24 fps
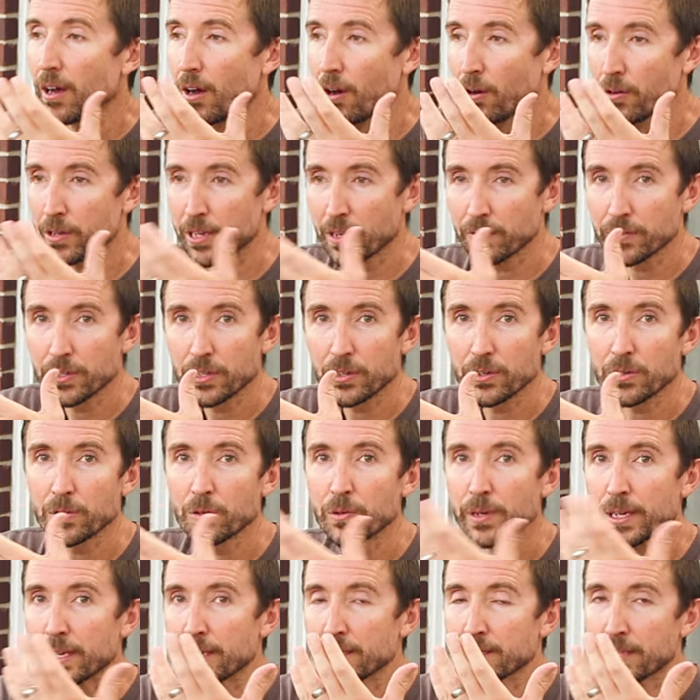All you have to
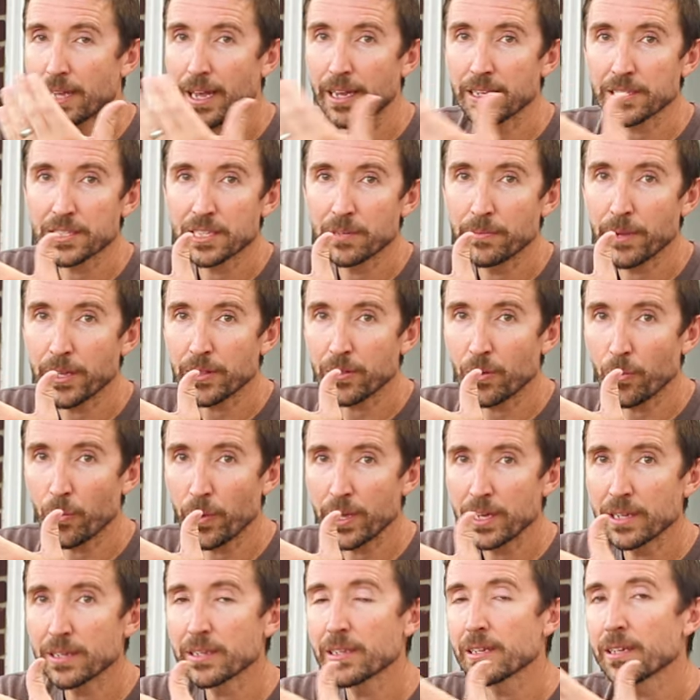do is estimate the
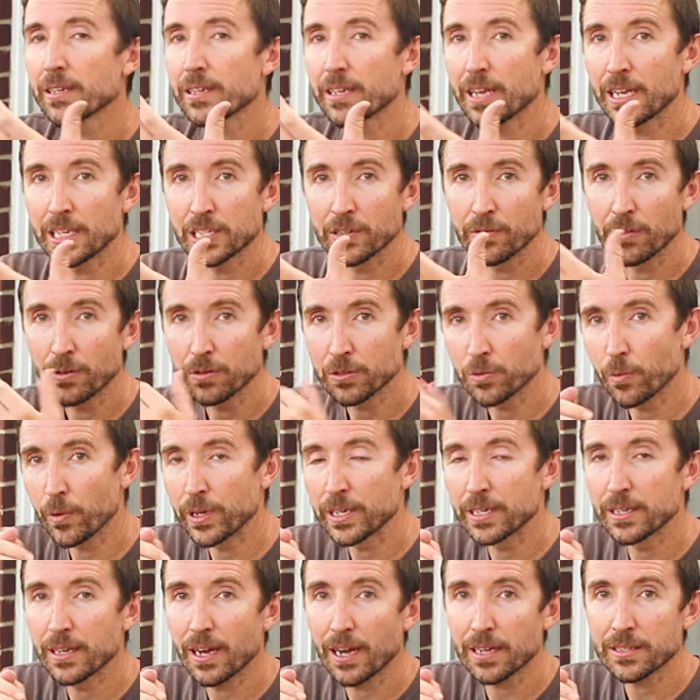wind. Each of those
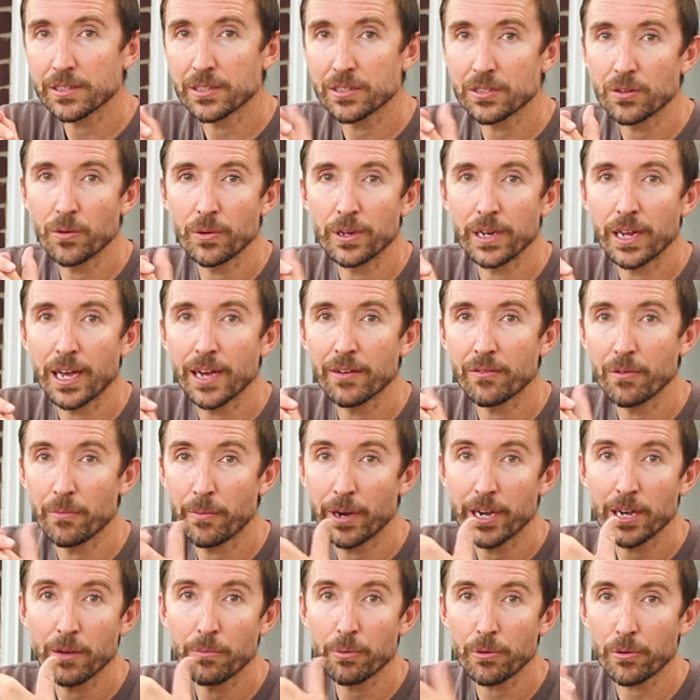wind dots is going to have a
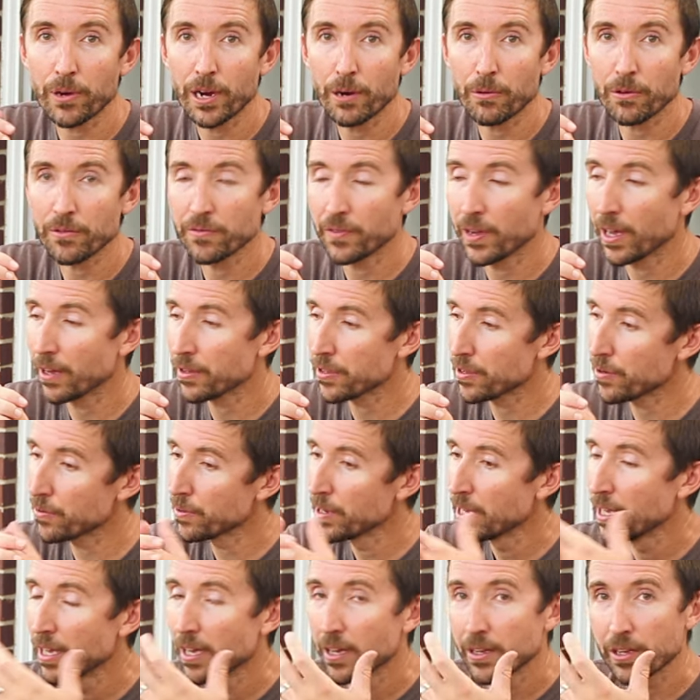mile per hour value.